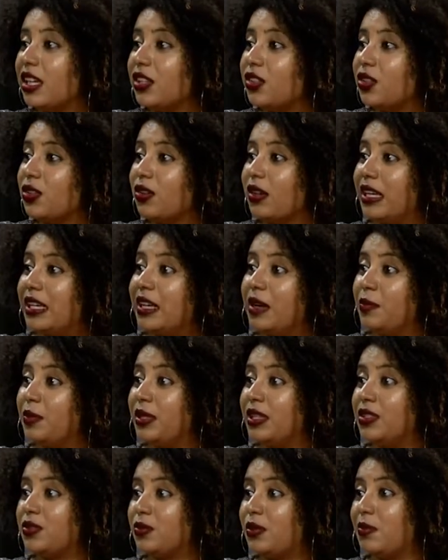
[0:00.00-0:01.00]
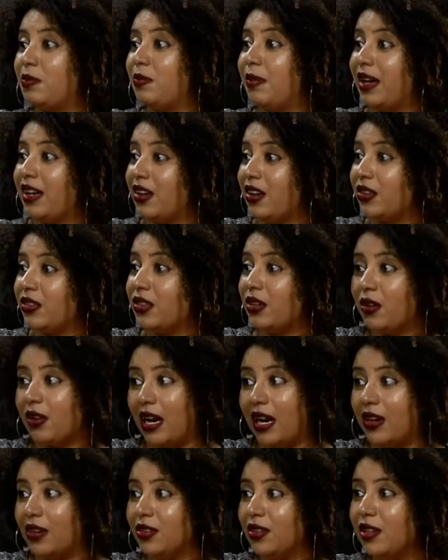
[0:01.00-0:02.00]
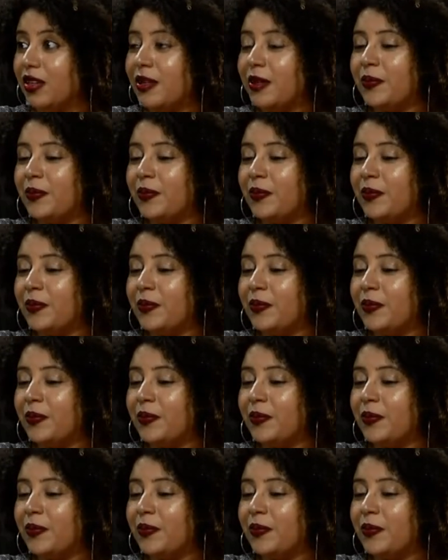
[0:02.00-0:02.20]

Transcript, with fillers: other great companies we met on the ground.